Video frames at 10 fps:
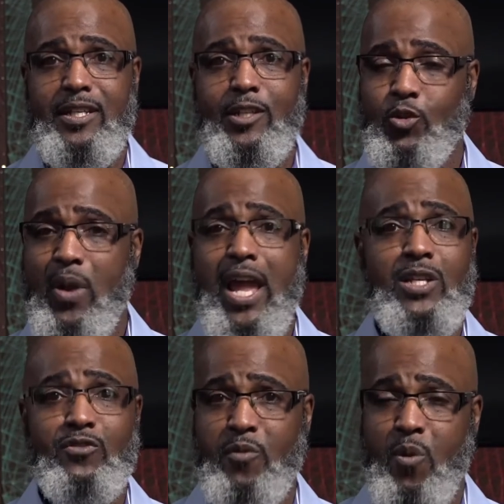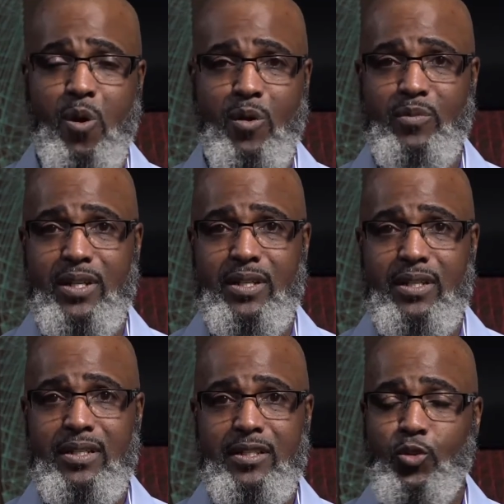Transformed,
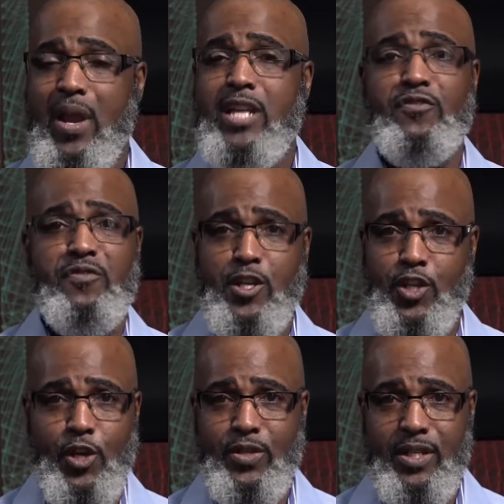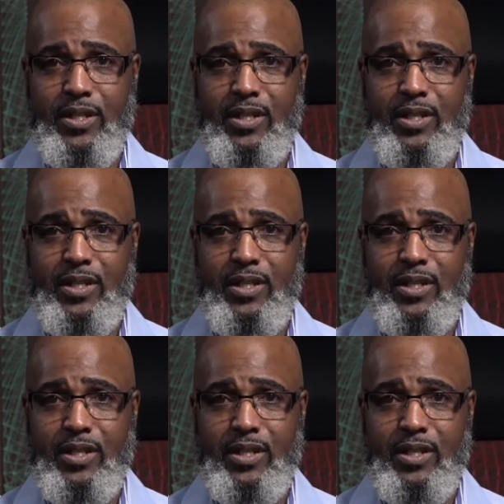transfigured.